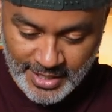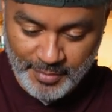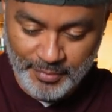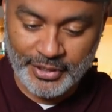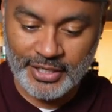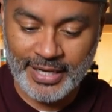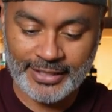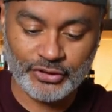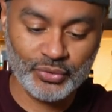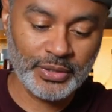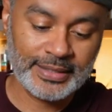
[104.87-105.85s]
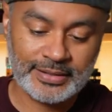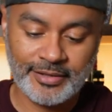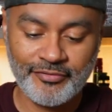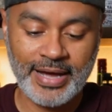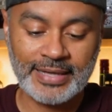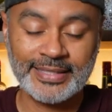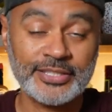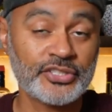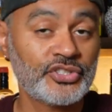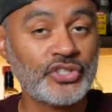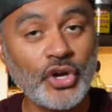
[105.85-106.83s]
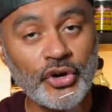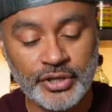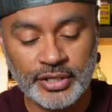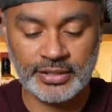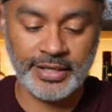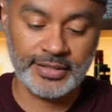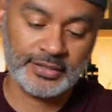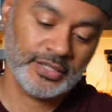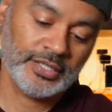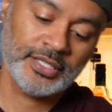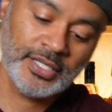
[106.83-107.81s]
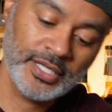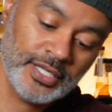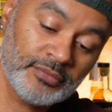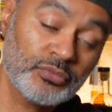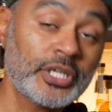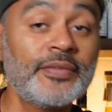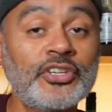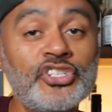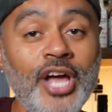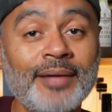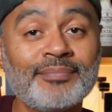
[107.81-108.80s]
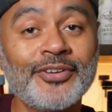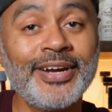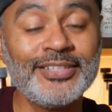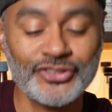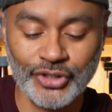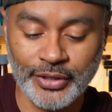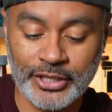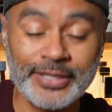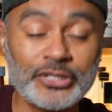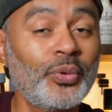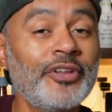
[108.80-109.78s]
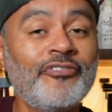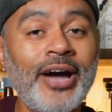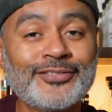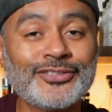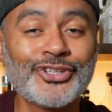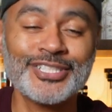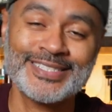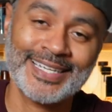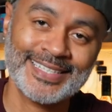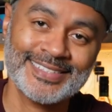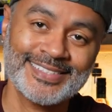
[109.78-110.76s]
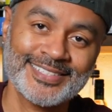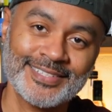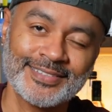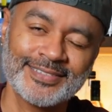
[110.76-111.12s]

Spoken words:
but I do like the fact that it's stirred and I want to give it a shot, all right? So anyway, 25 to 30 seconds.